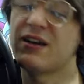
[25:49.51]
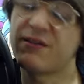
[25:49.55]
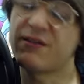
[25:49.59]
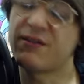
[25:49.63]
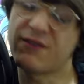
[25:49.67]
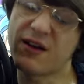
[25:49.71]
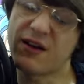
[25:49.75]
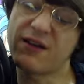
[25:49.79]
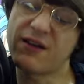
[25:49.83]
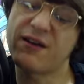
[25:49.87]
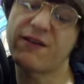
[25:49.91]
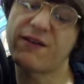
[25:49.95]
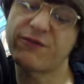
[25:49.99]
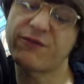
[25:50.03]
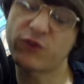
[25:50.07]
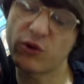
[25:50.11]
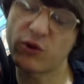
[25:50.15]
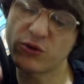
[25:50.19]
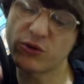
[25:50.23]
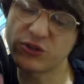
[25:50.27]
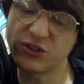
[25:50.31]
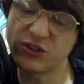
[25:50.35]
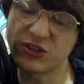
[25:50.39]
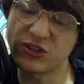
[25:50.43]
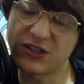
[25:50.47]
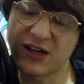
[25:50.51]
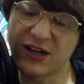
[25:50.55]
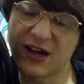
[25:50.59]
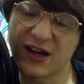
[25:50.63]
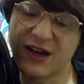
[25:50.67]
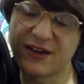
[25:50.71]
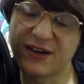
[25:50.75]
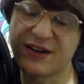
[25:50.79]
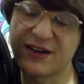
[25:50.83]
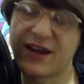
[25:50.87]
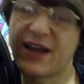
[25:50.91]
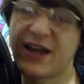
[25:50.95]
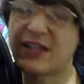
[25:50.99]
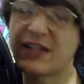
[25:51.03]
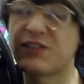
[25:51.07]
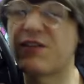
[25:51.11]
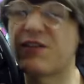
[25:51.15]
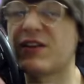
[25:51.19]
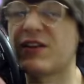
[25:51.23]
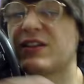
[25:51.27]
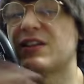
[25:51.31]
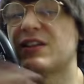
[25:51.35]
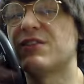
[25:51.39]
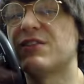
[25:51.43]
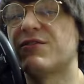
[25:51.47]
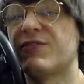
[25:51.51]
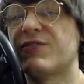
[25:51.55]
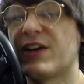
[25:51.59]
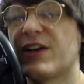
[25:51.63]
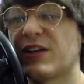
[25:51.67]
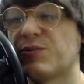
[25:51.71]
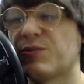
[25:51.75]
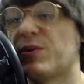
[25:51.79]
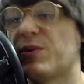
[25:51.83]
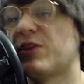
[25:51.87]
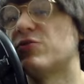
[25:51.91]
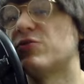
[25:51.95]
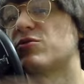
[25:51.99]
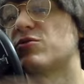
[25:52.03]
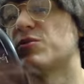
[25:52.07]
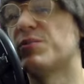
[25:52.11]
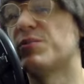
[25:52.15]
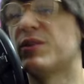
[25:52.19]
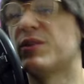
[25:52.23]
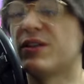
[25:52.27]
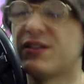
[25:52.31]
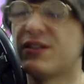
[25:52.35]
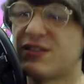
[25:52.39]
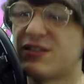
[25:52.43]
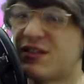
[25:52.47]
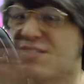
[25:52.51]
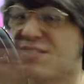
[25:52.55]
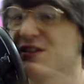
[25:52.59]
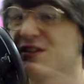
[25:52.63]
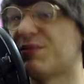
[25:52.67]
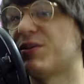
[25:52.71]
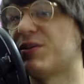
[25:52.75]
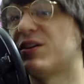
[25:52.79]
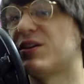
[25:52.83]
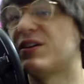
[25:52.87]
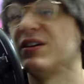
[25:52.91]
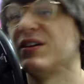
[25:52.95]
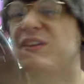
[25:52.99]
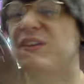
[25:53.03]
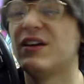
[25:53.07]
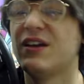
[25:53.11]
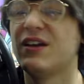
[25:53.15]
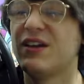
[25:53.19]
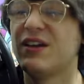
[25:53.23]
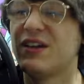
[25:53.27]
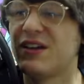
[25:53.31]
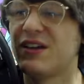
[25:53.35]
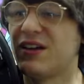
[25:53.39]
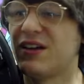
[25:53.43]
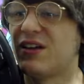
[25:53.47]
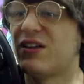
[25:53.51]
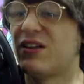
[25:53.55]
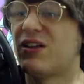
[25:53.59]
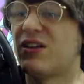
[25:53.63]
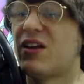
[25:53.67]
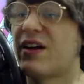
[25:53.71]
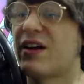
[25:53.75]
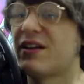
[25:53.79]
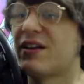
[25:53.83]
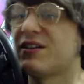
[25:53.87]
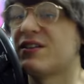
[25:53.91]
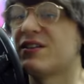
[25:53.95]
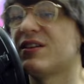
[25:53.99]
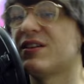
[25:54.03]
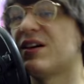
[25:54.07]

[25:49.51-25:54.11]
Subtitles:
Of course, you can't activate the effect where you tribute it to summon a light